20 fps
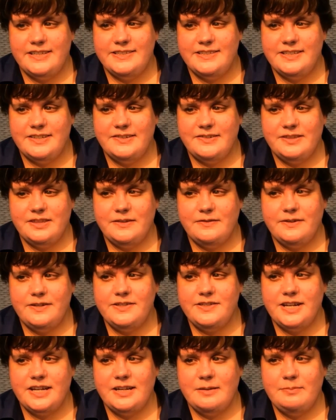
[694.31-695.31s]
So the
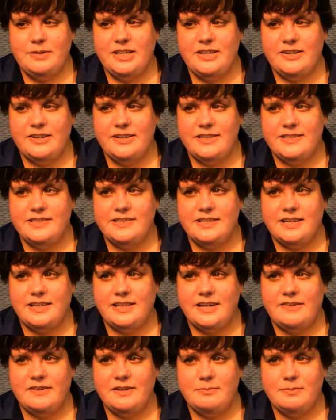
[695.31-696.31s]
first item here is
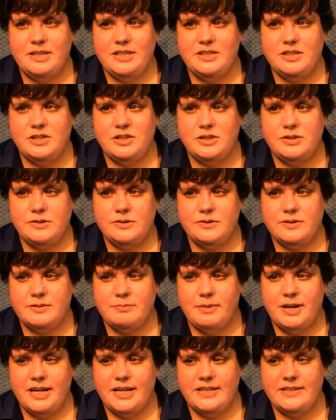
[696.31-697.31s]
allowing me to
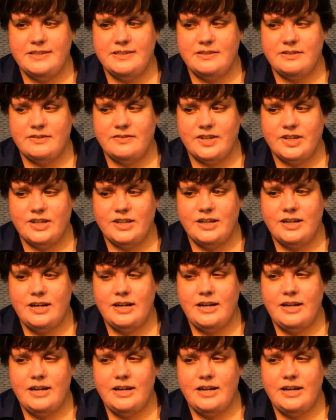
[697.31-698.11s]
choose my server.